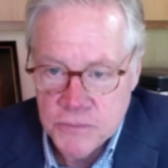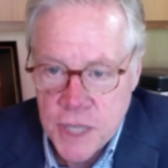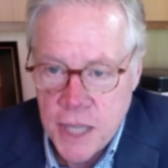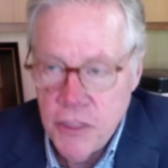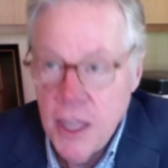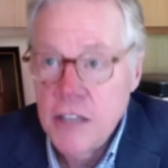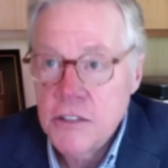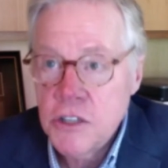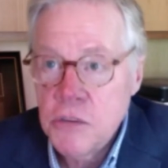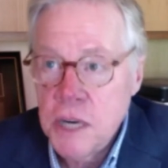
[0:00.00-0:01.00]
And thank you
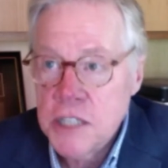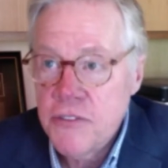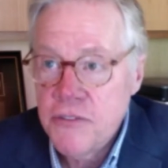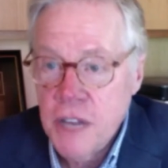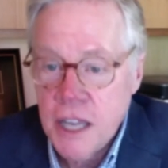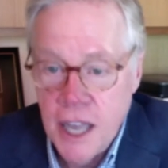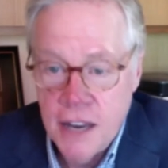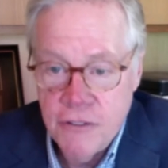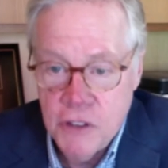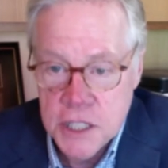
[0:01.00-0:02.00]
so much again
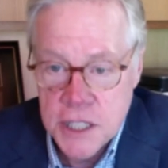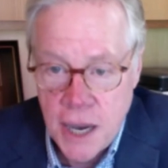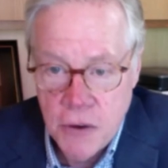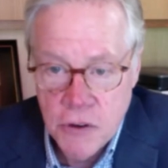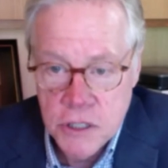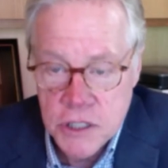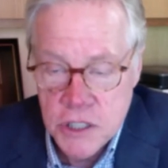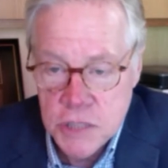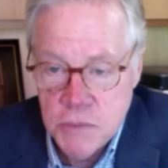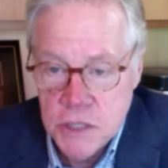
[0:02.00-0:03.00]
for this hour. It's
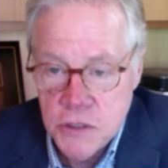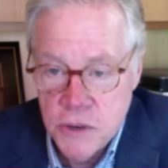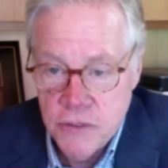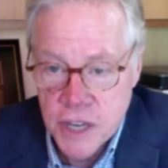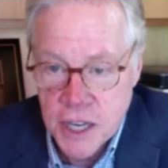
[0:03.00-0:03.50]
just been terrific.